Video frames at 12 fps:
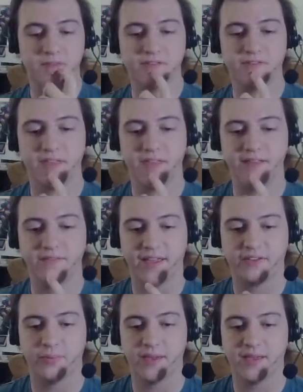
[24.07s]
So at the end of
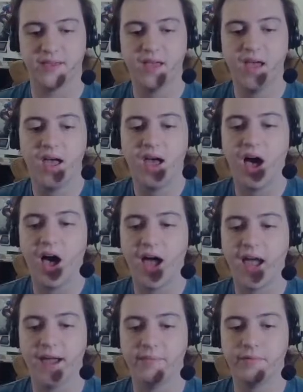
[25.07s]
next week
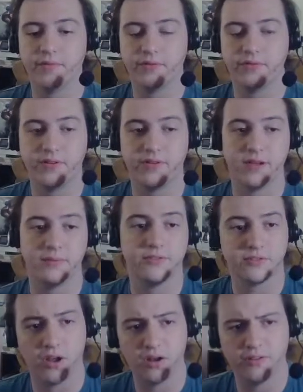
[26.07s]
I am retreating up to
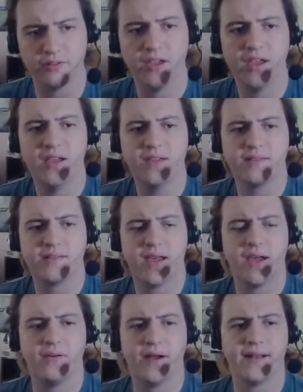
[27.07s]
Scotland to
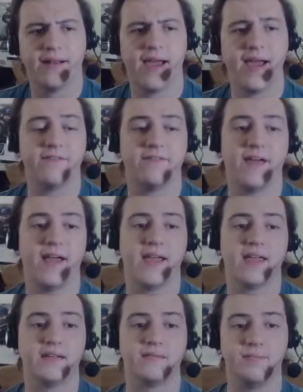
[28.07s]
go and have
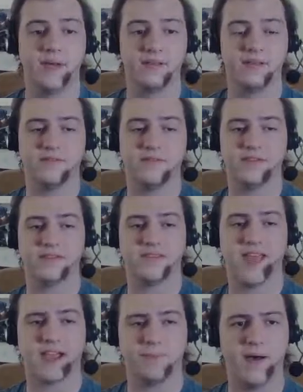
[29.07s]
a bit of a
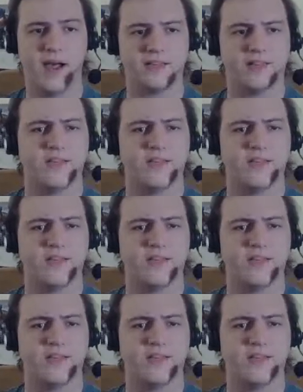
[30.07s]
stag party,